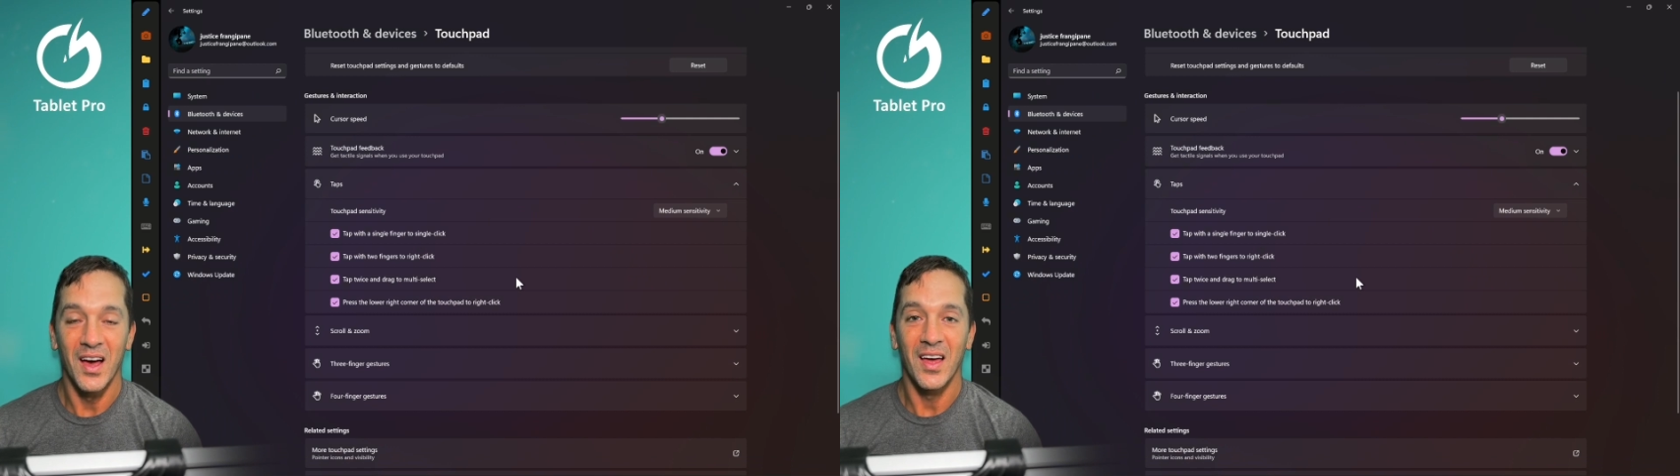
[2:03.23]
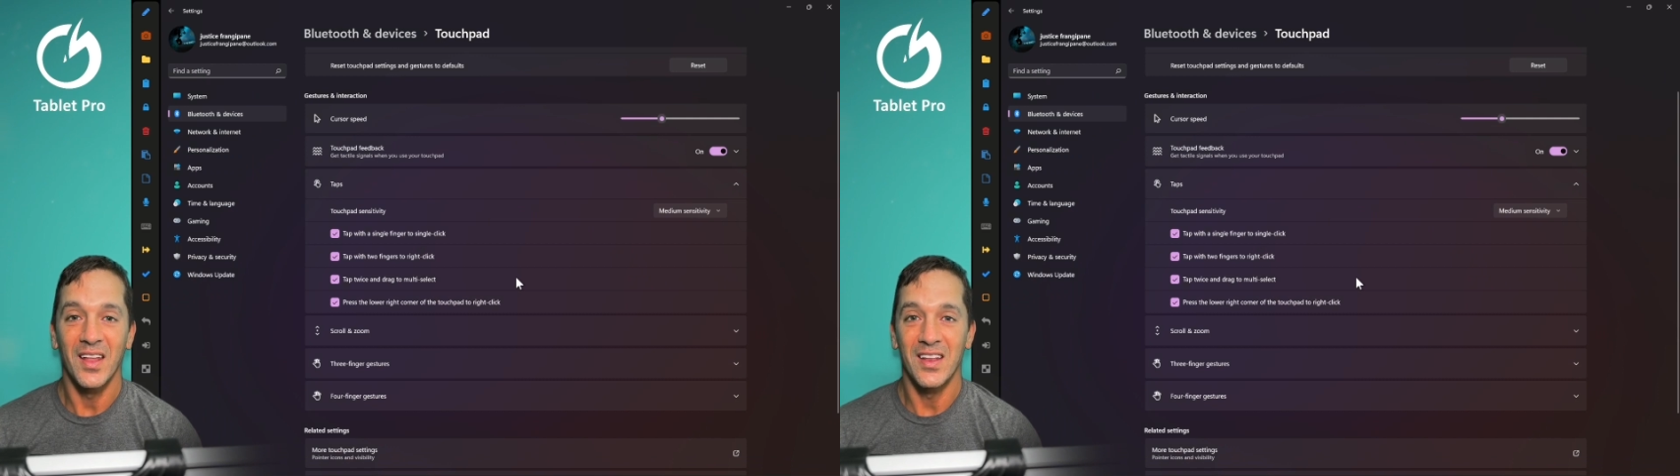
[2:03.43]

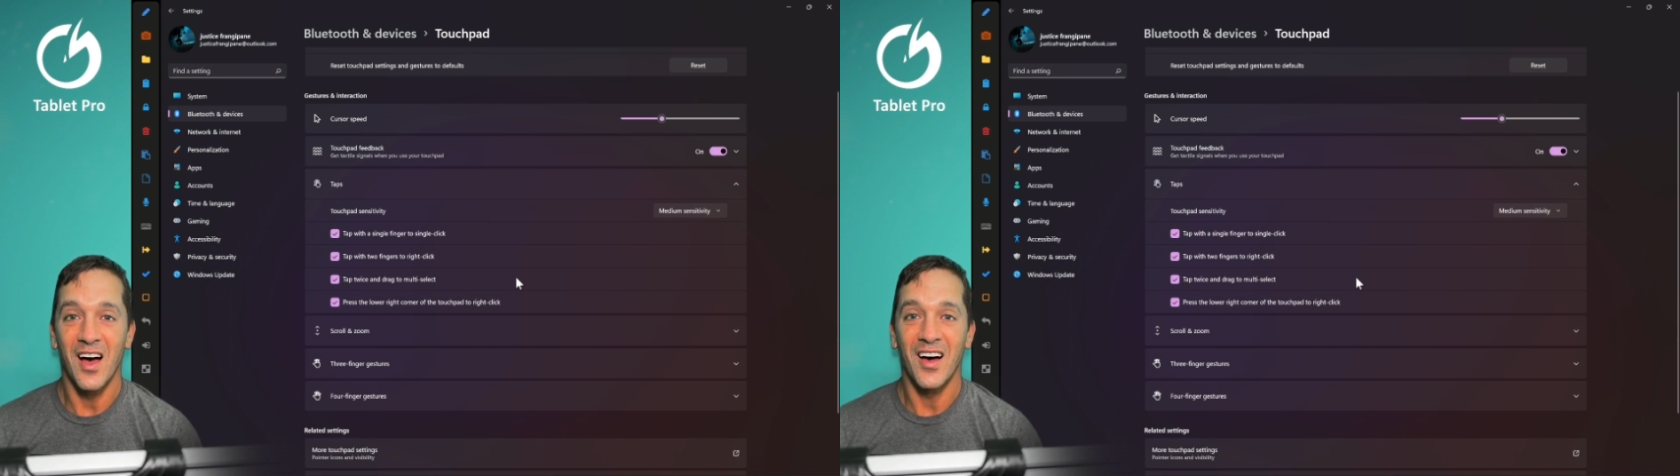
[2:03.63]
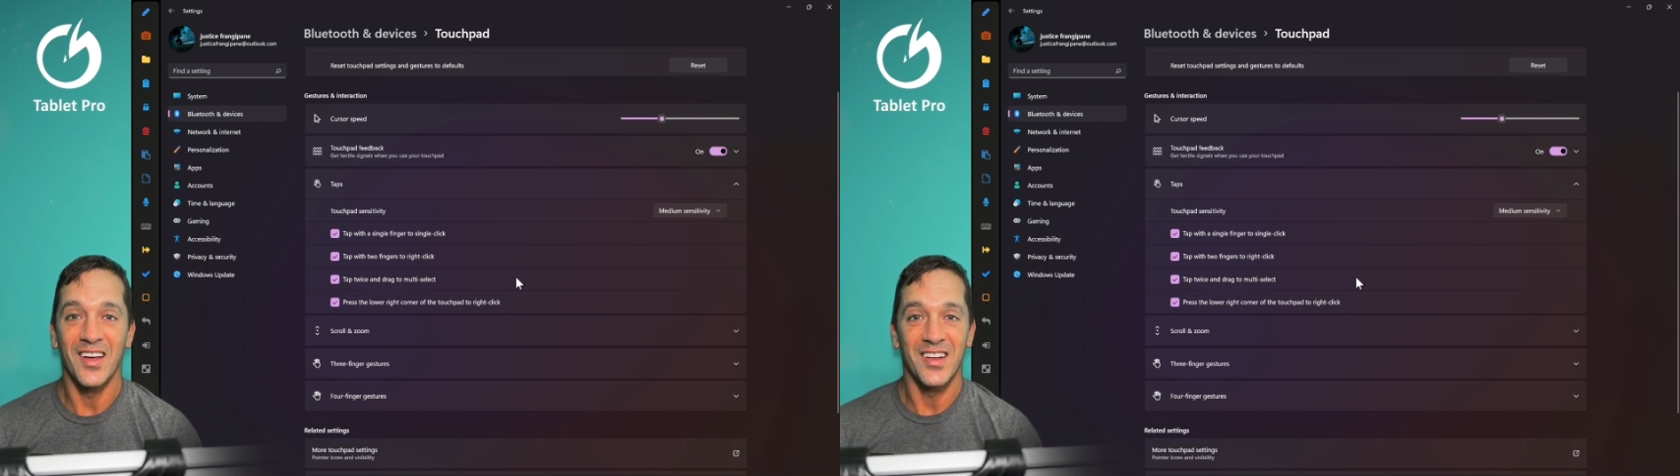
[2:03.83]

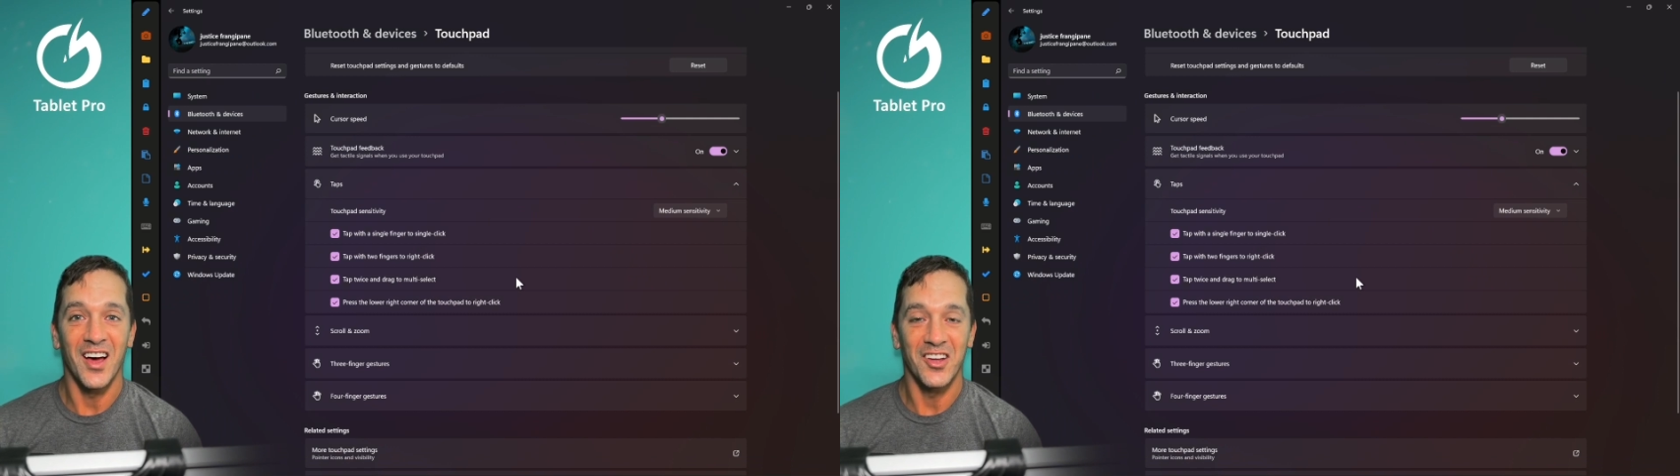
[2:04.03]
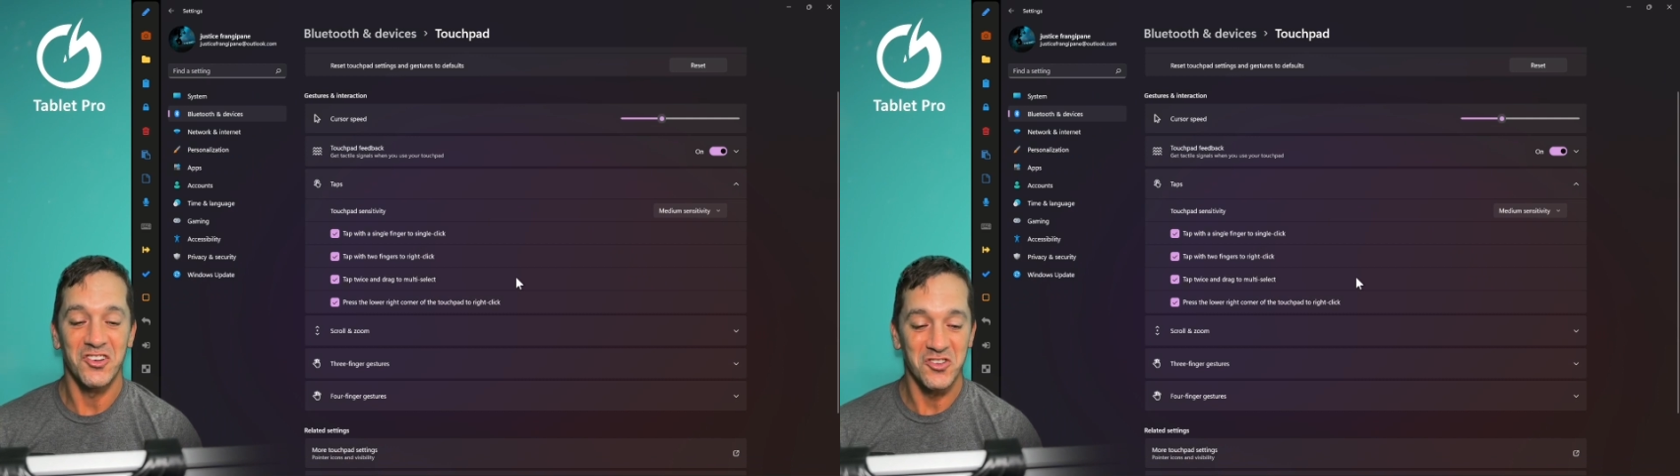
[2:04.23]

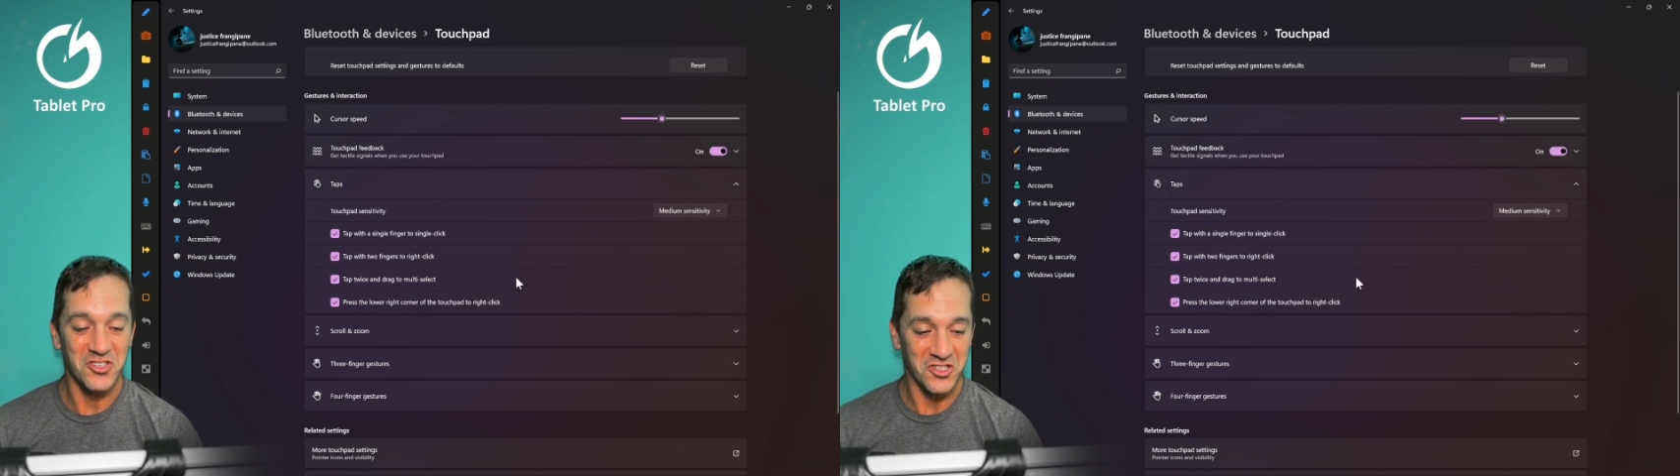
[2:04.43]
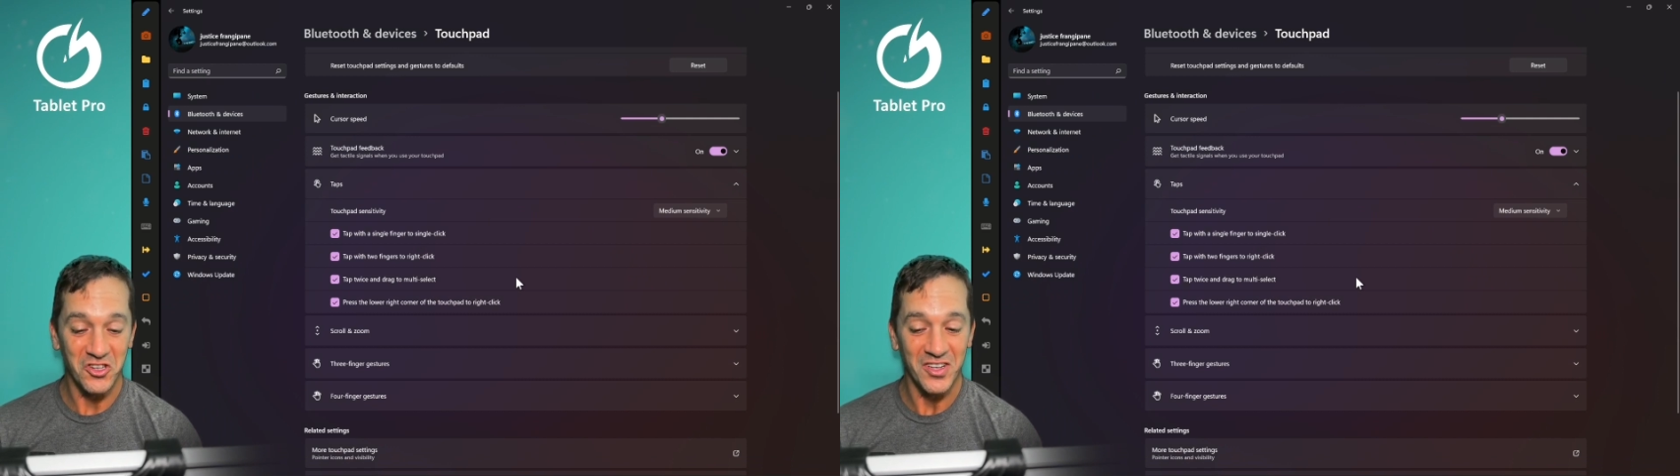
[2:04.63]

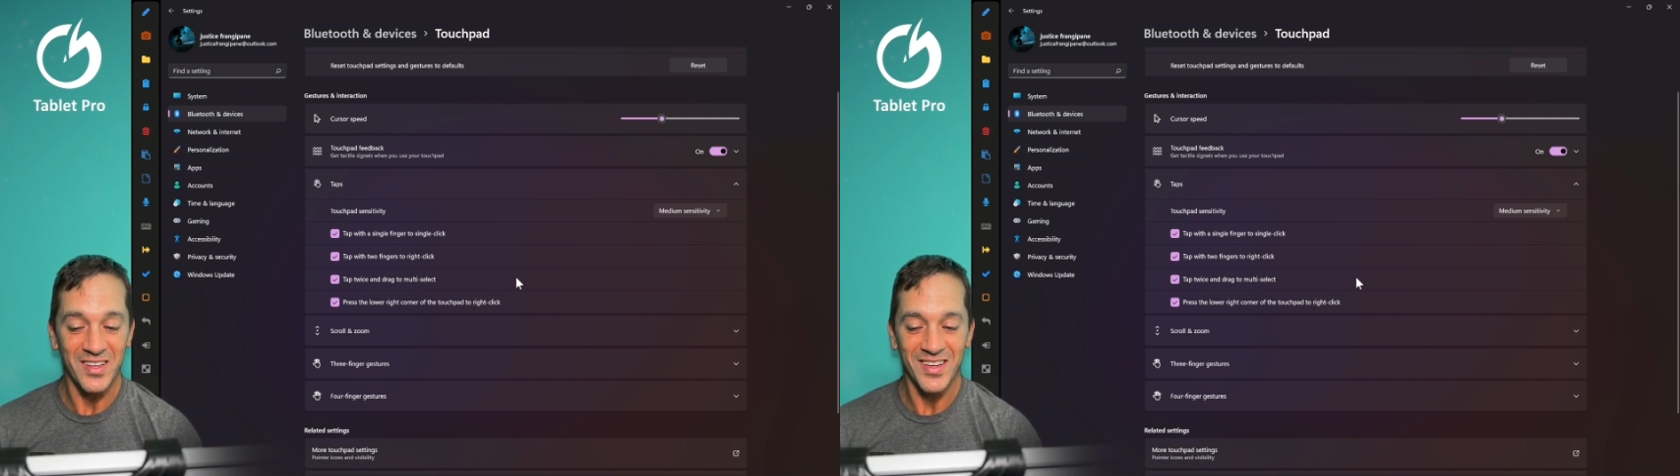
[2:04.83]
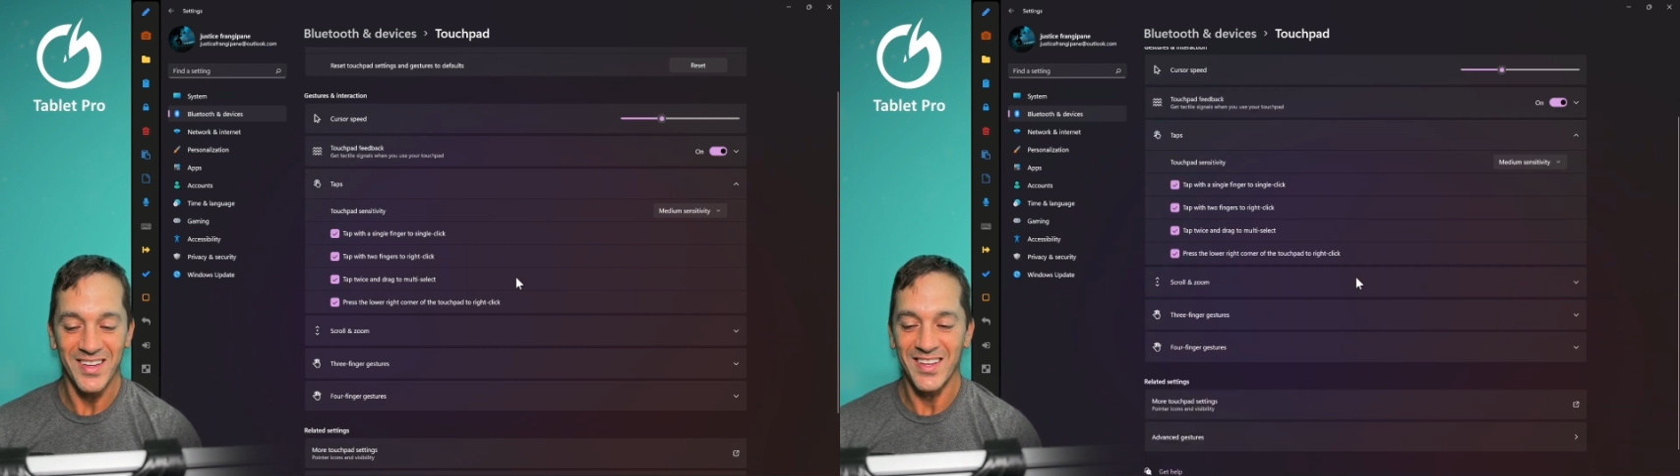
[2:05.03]
non-understood